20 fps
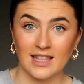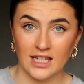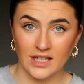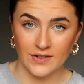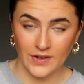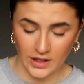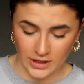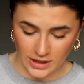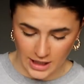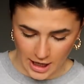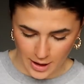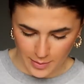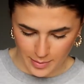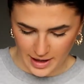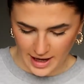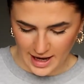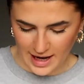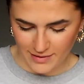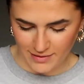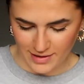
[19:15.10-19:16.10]
in this photo,
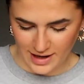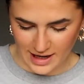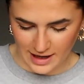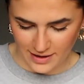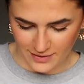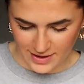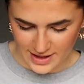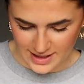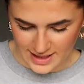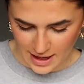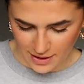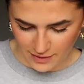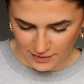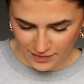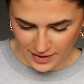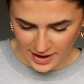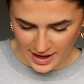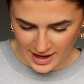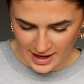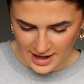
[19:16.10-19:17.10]
but I really love this
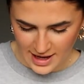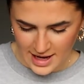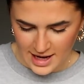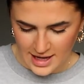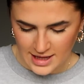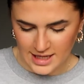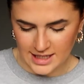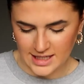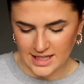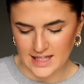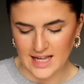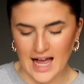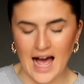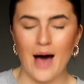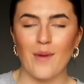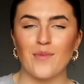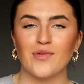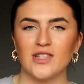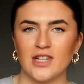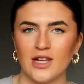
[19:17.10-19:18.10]
outfit. This is
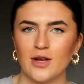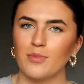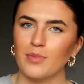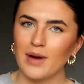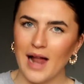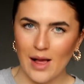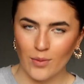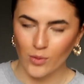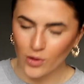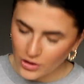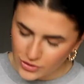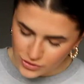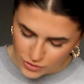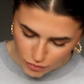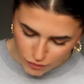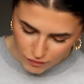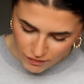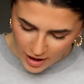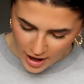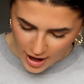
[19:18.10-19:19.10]
absolute Blair
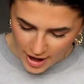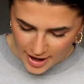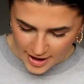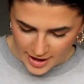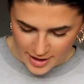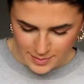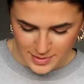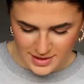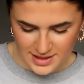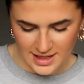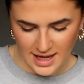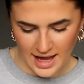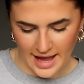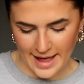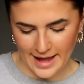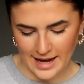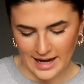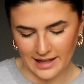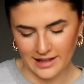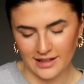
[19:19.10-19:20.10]
Waldorf vibes,
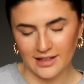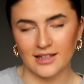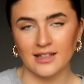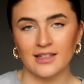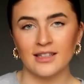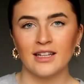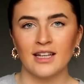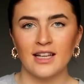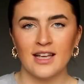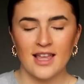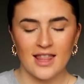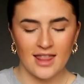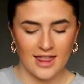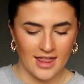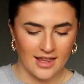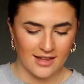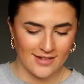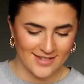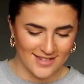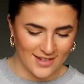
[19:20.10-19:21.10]
a little
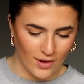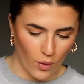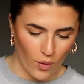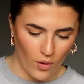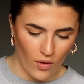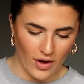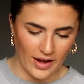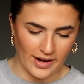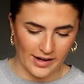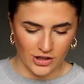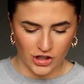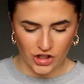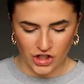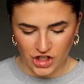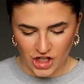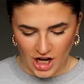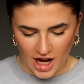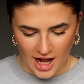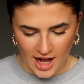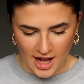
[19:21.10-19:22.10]
skirt and
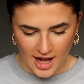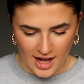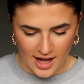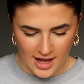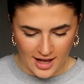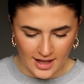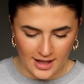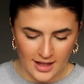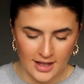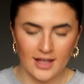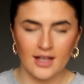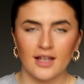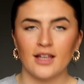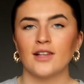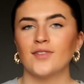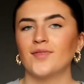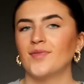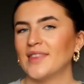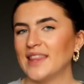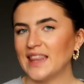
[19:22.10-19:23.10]
shirt.
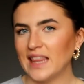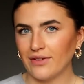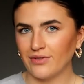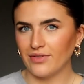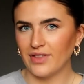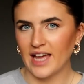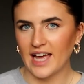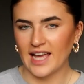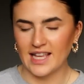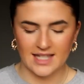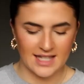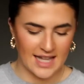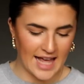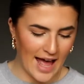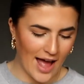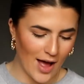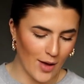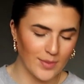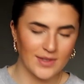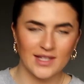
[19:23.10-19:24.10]
Love this. It
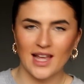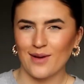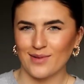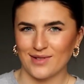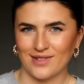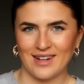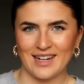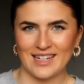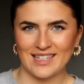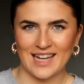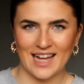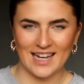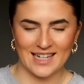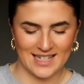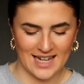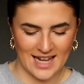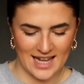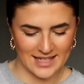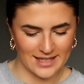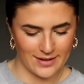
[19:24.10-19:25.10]
helps that I was really
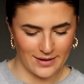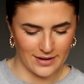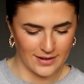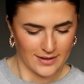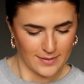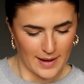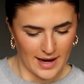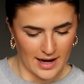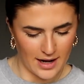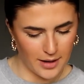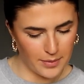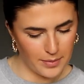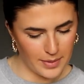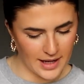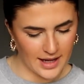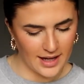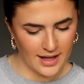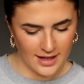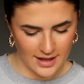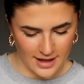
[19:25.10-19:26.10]
tanned here, so it looks better,
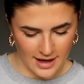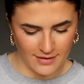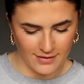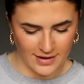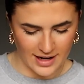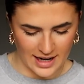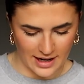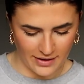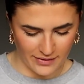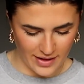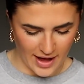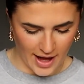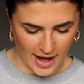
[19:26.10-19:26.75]
but I really love